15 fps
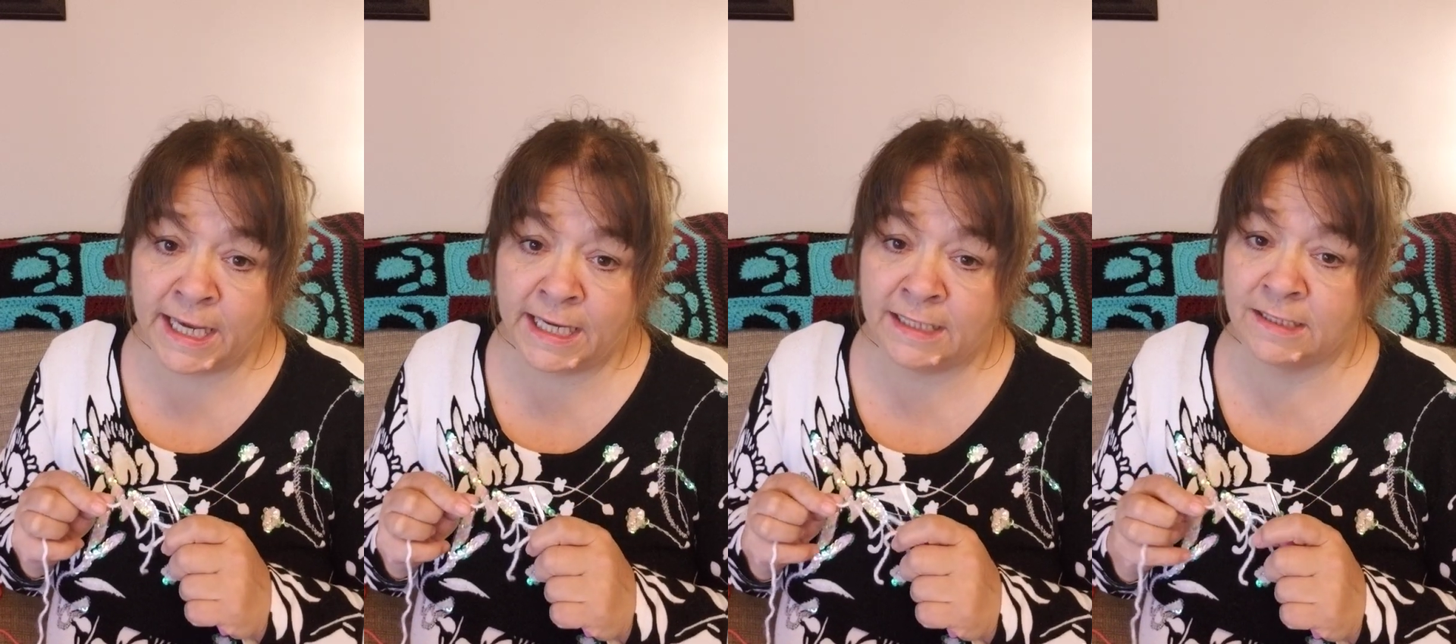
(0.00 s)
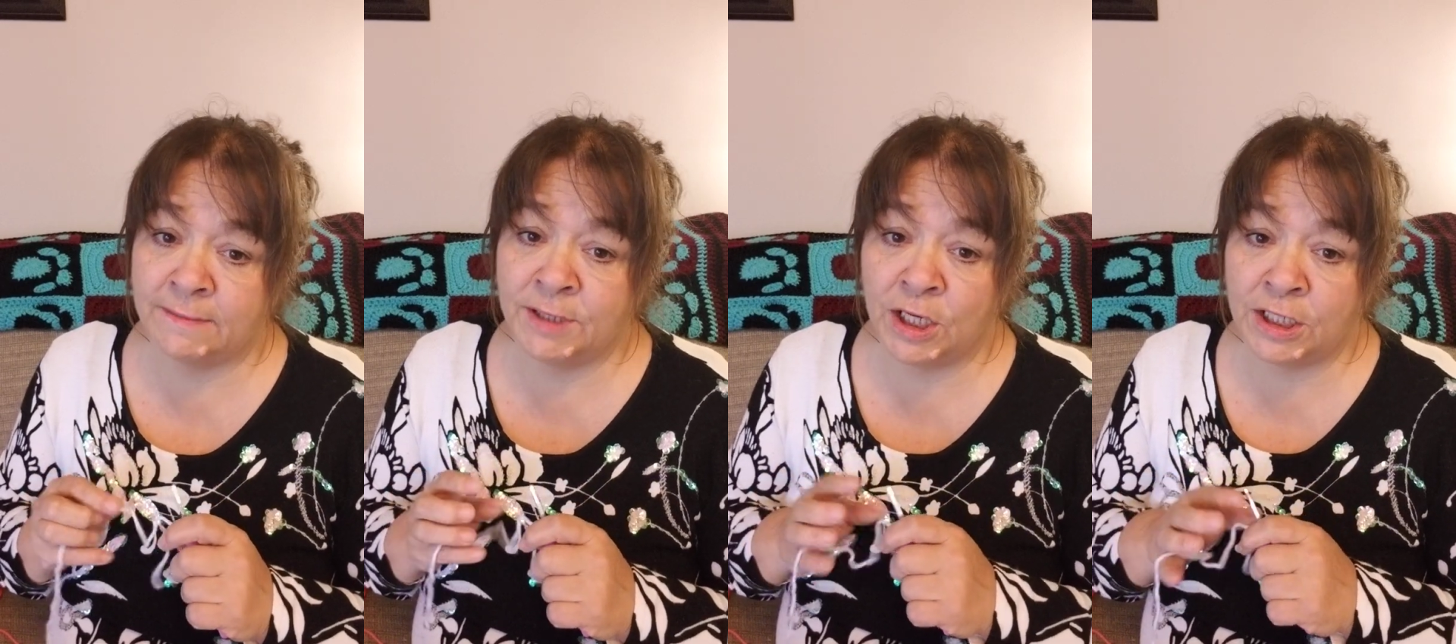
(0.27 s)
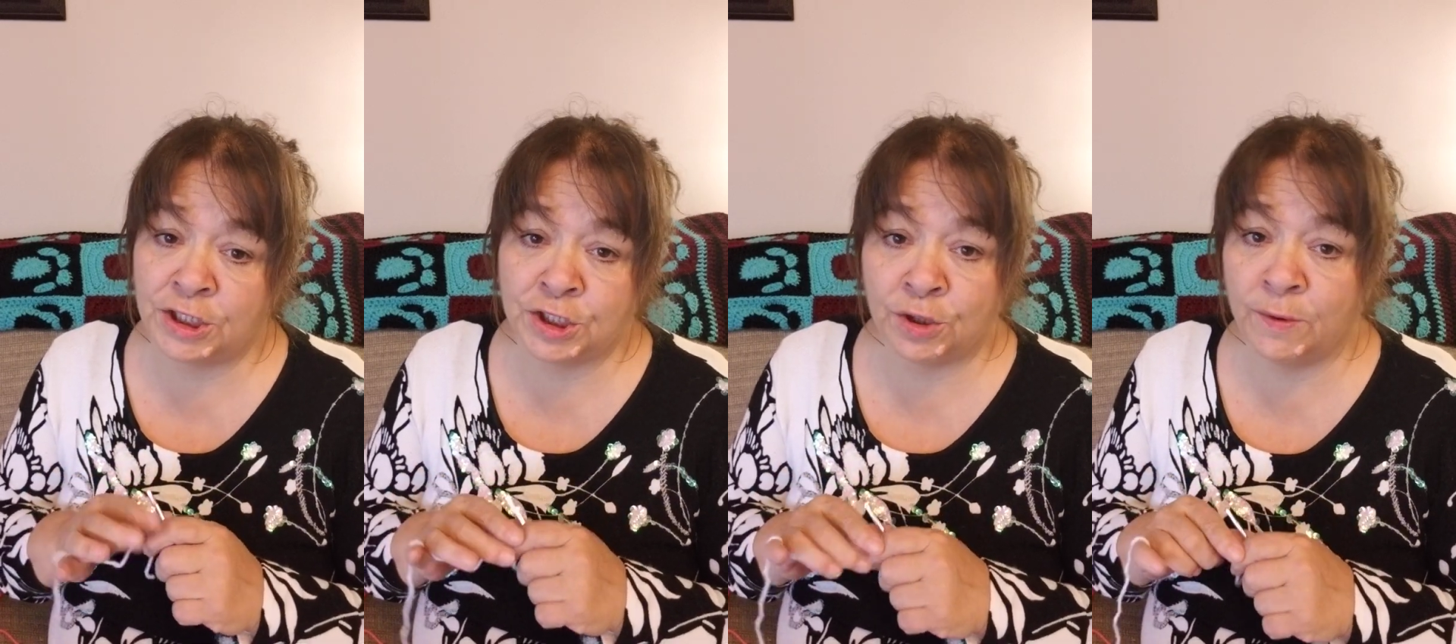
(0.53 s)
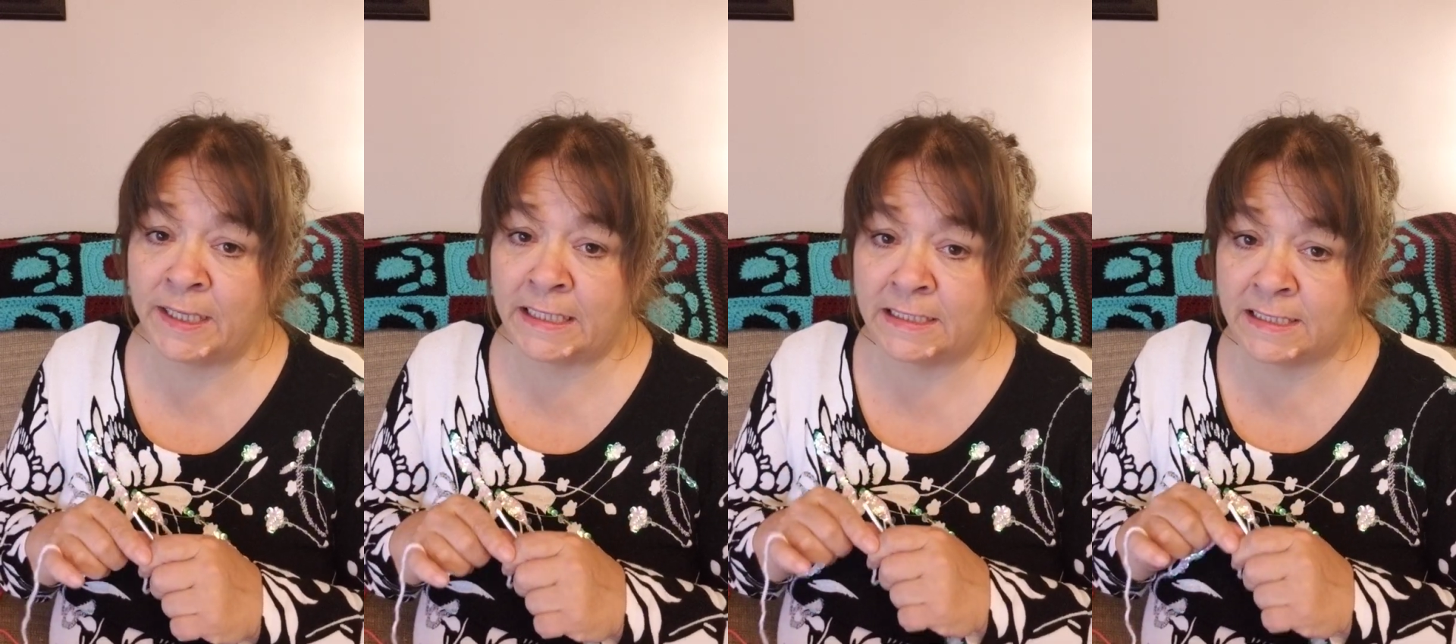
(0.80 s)
because I'm not
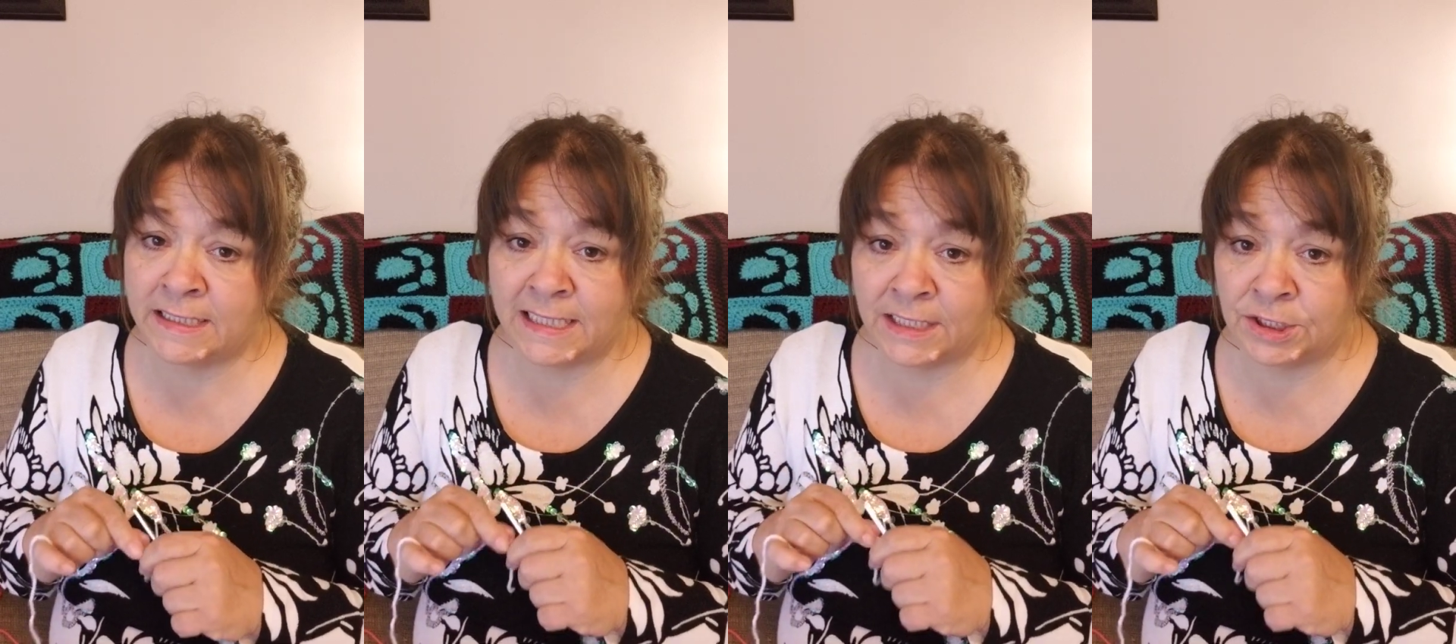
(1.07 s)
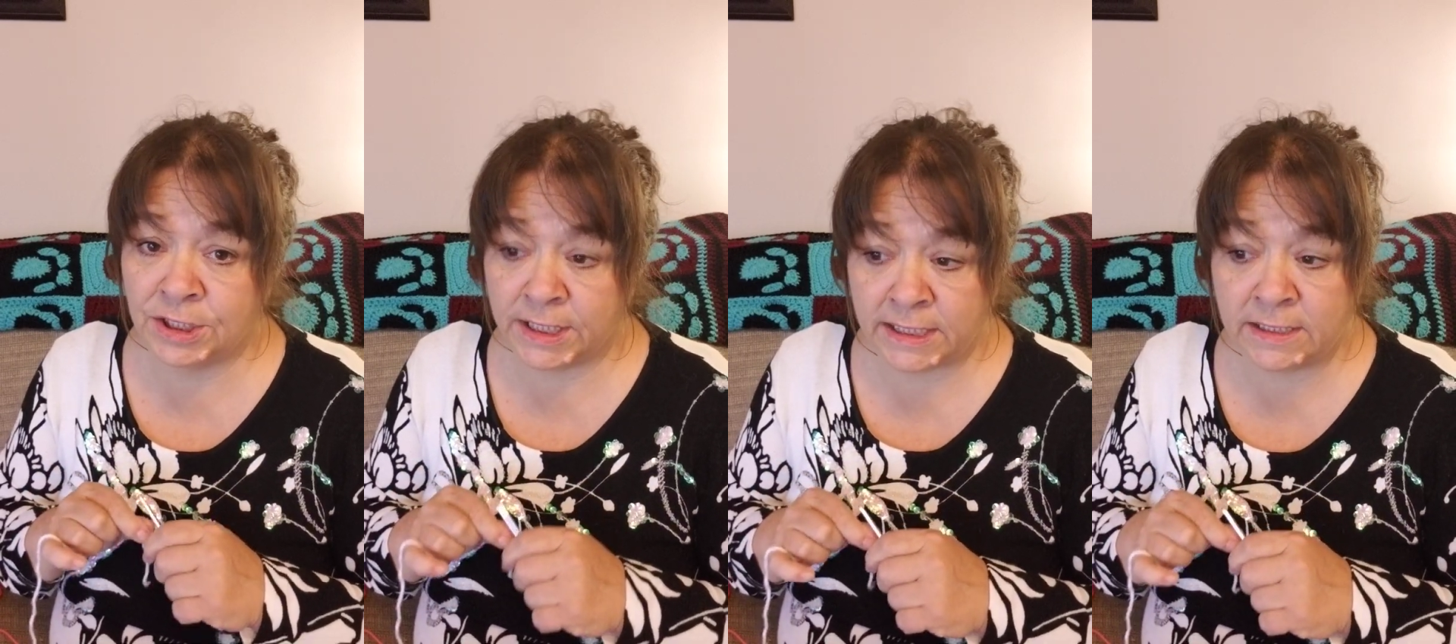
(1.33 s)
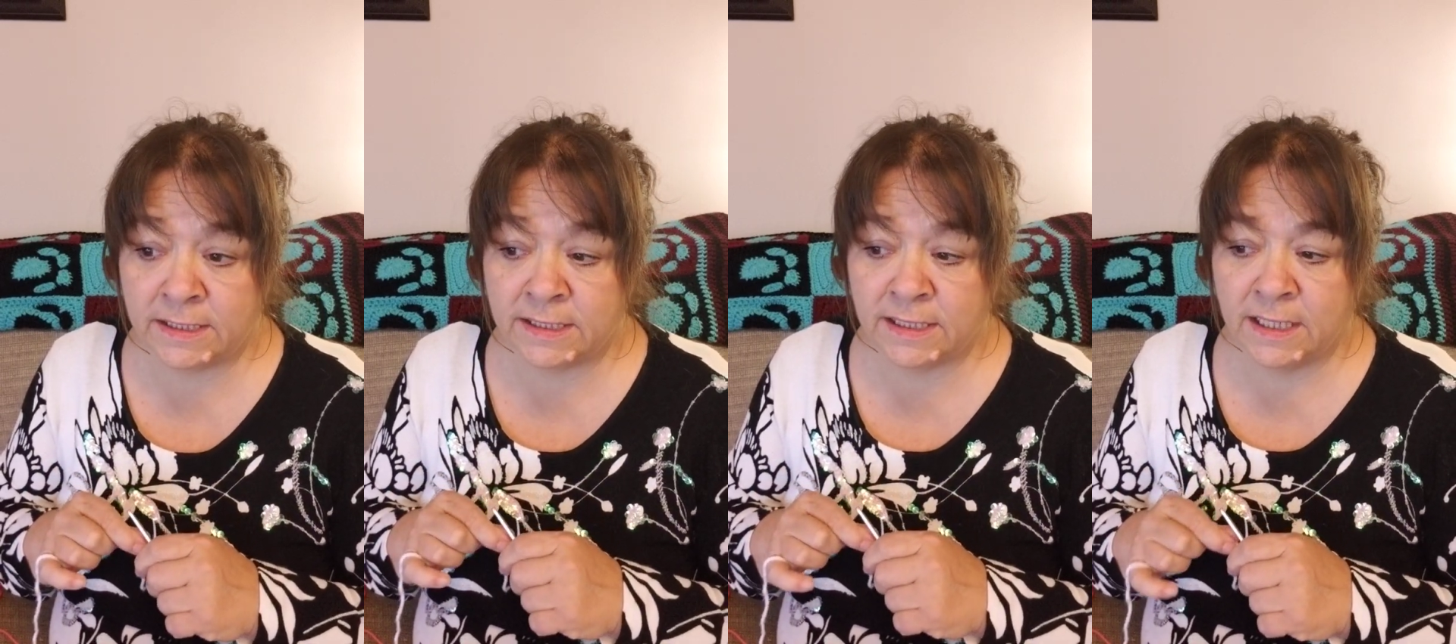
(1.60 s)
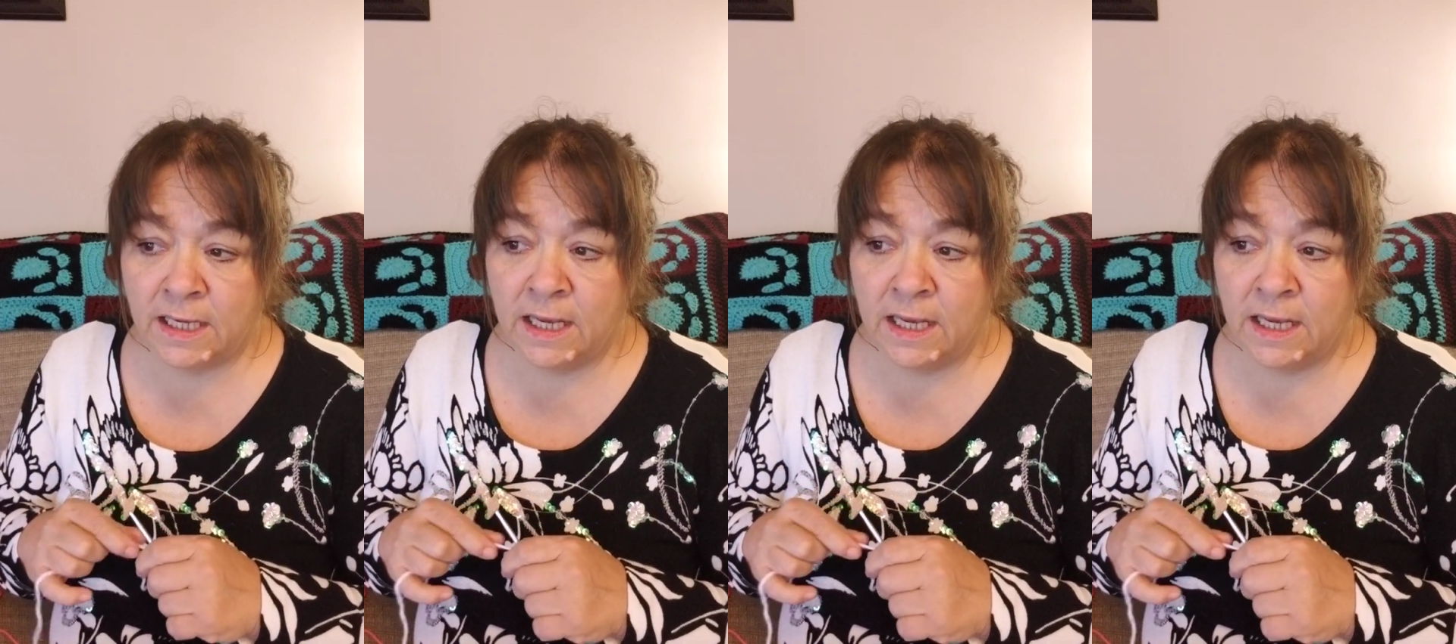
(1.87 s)
showing the stitches.